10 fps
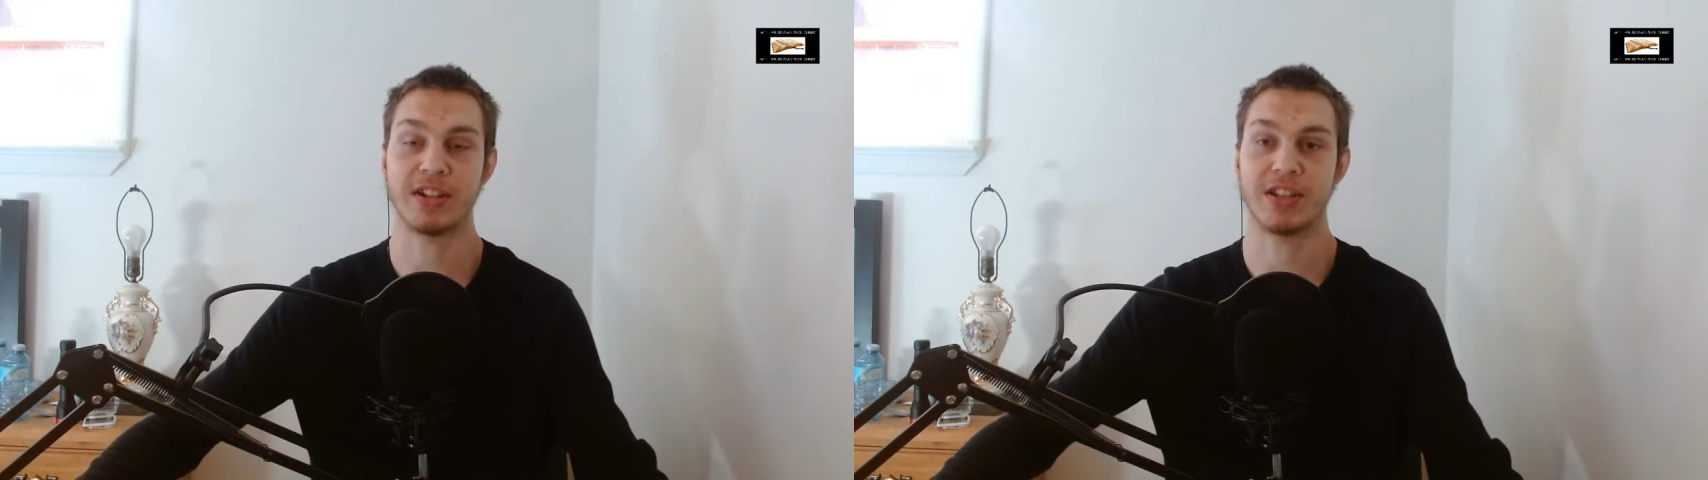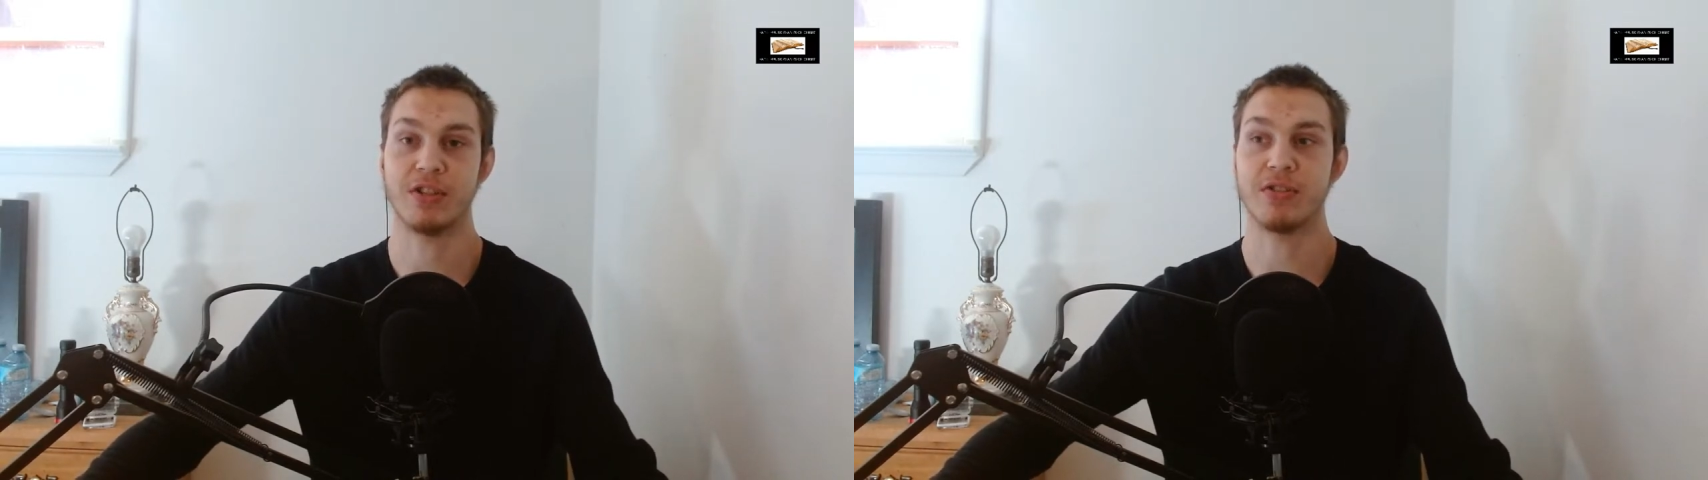
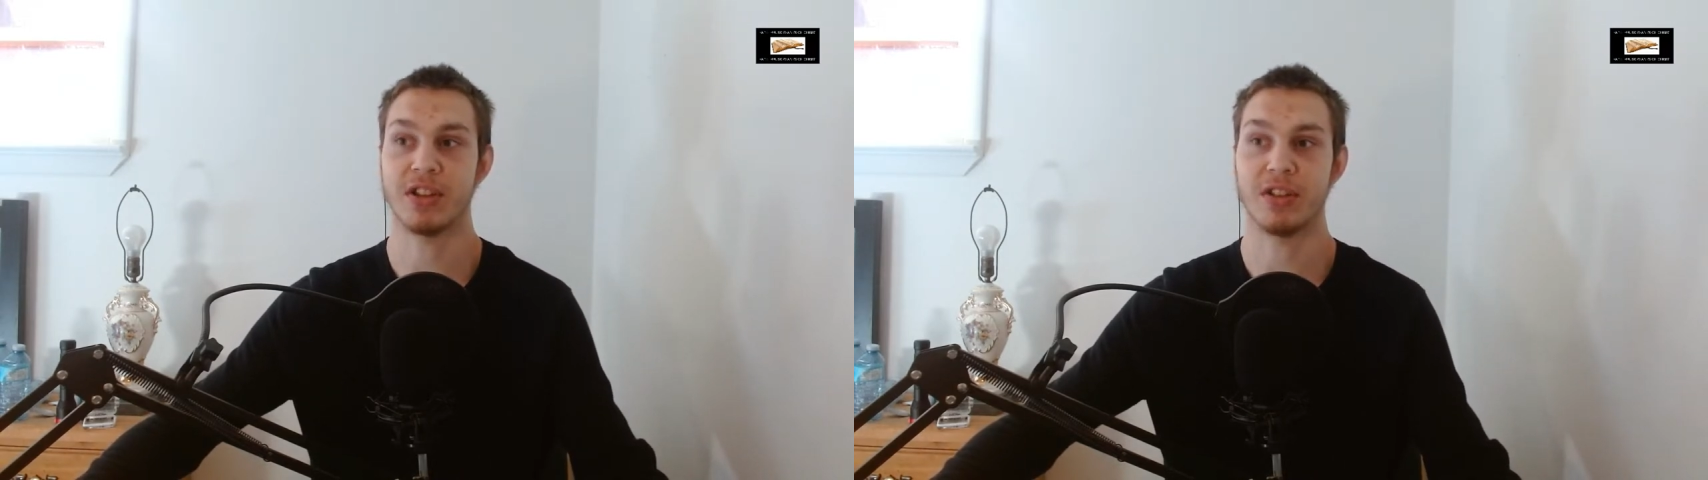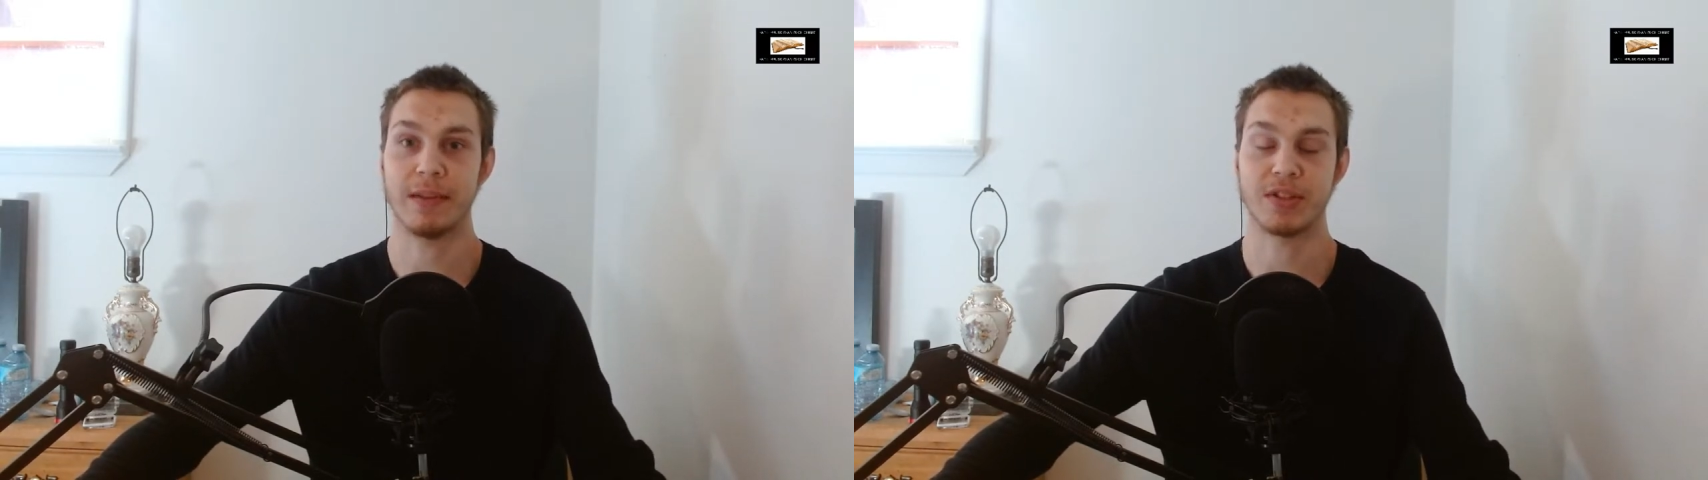because it goes
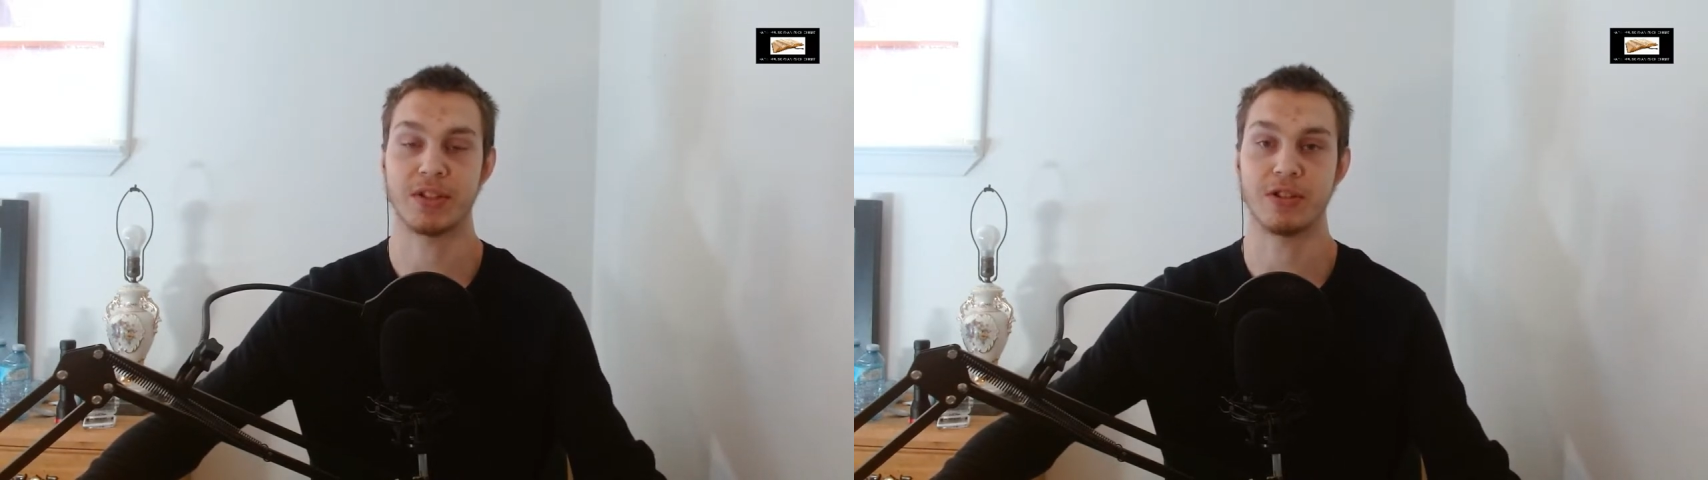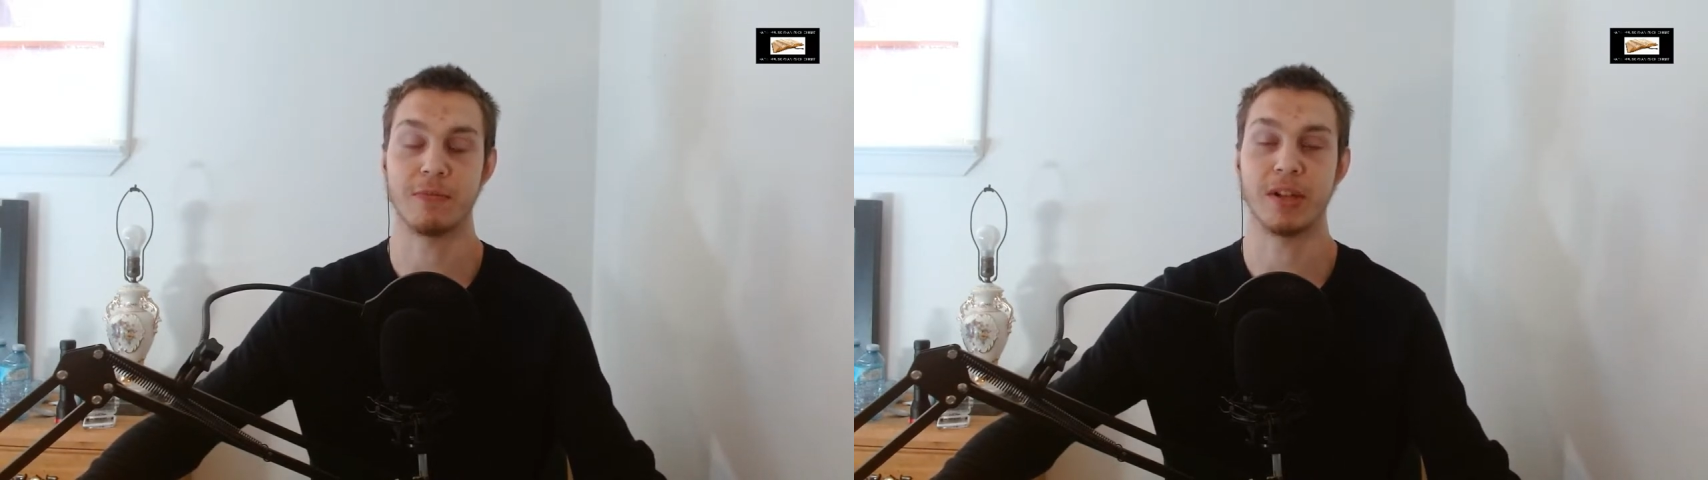in line with
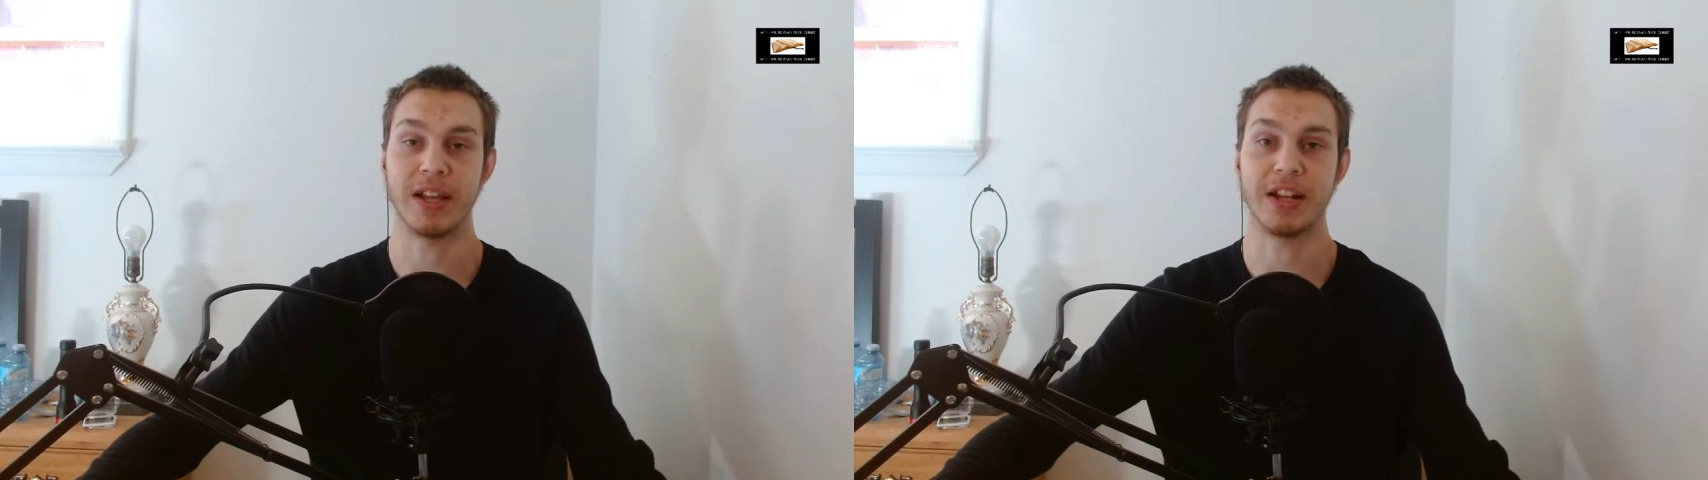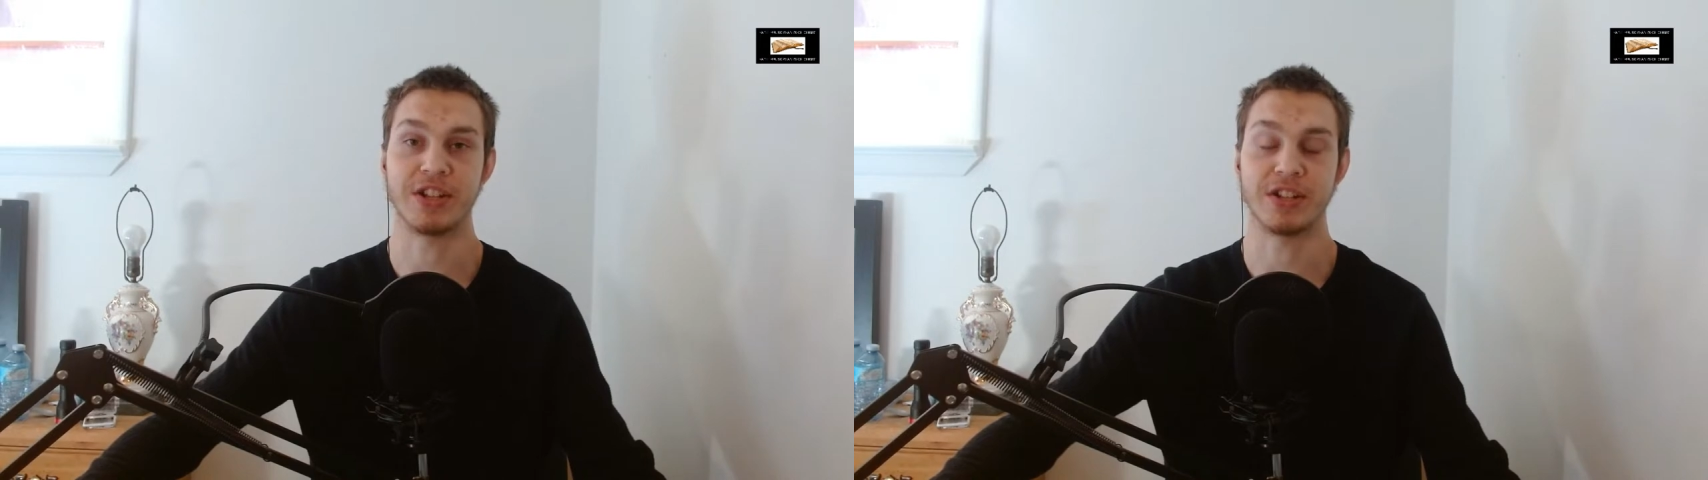this whole
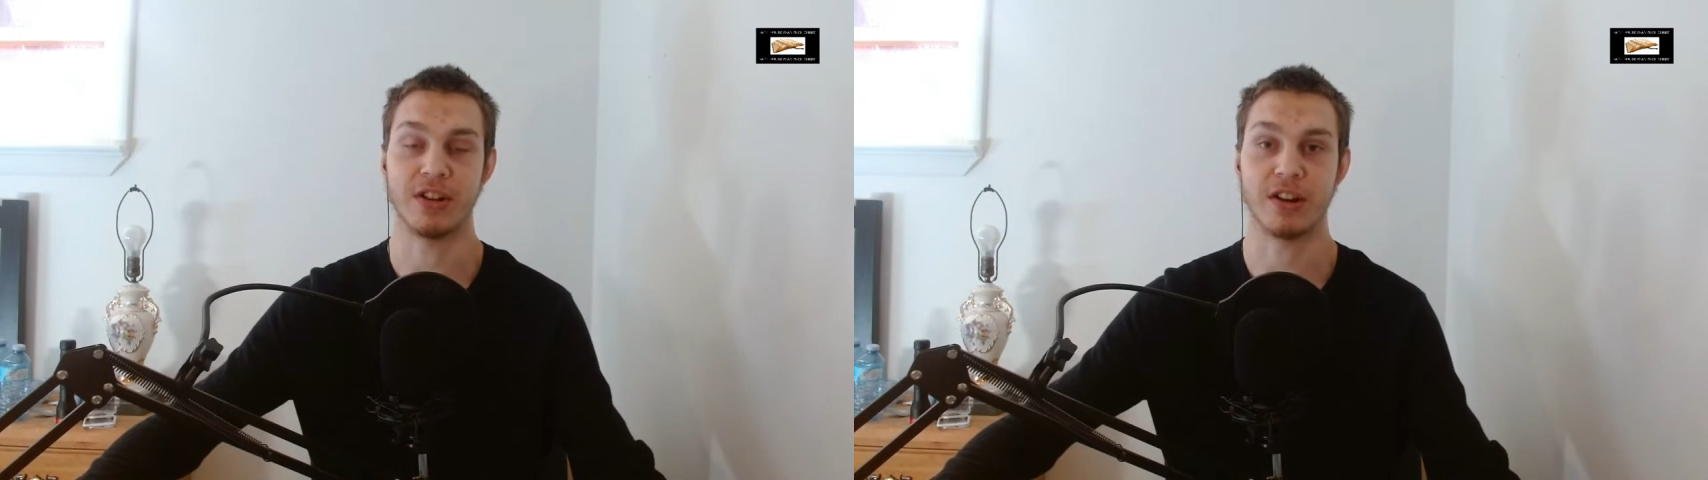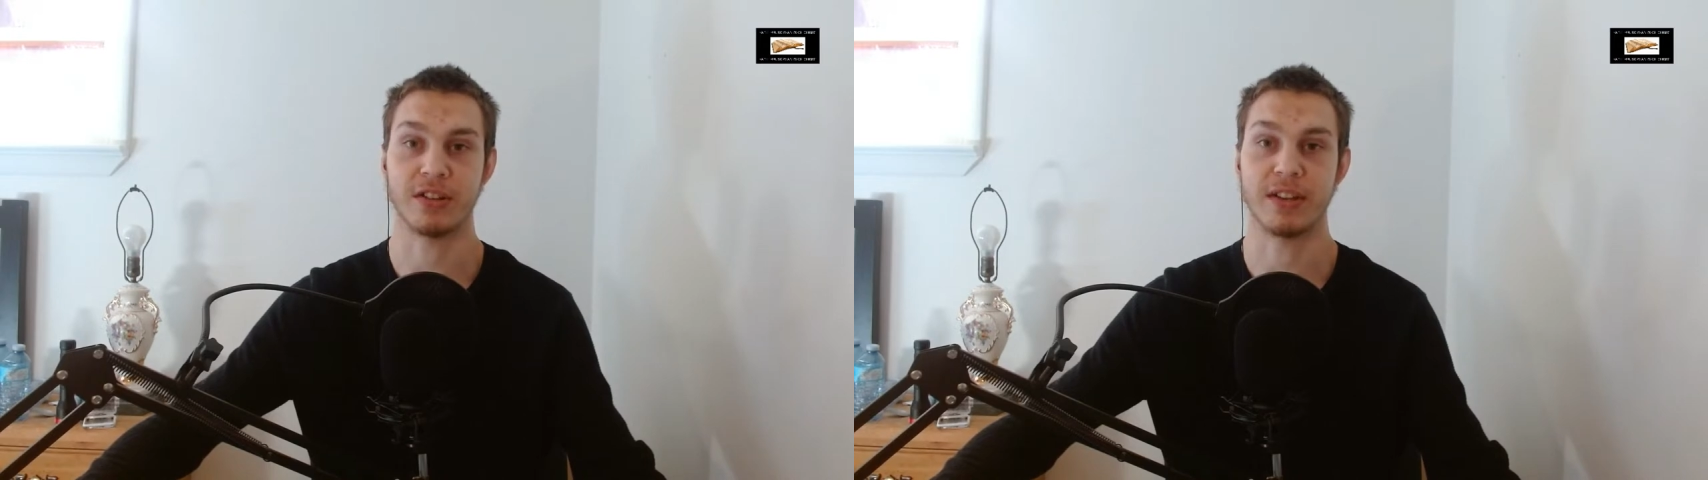Pelagian
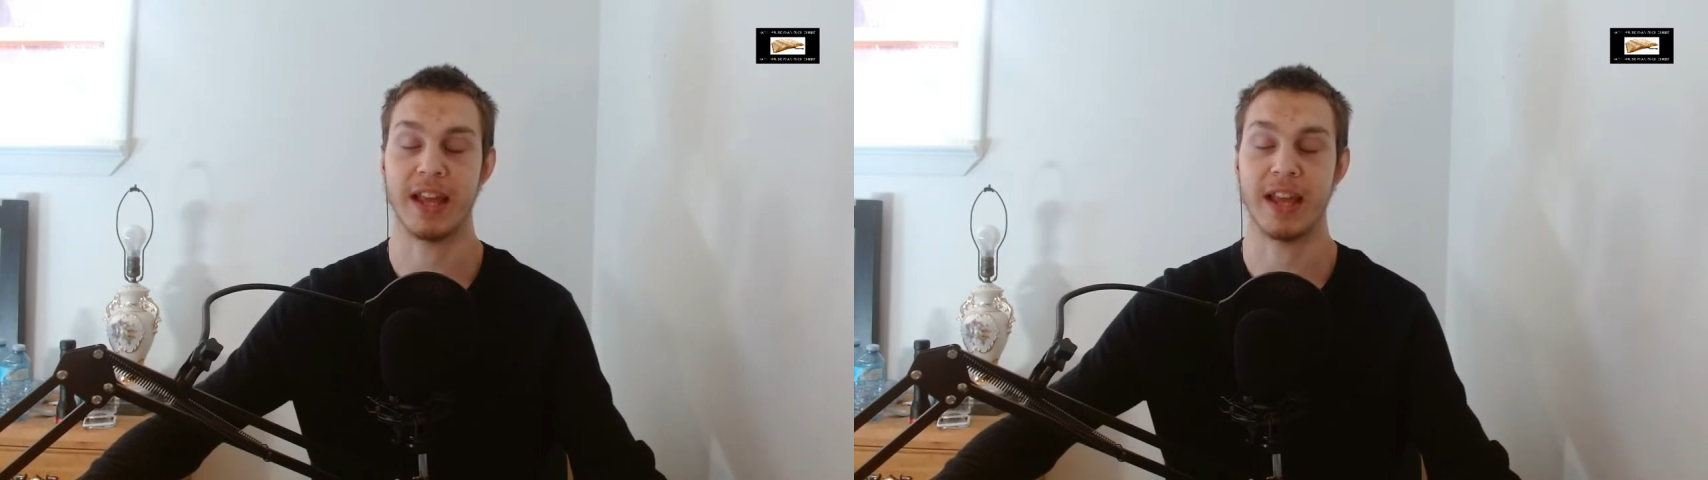doctrine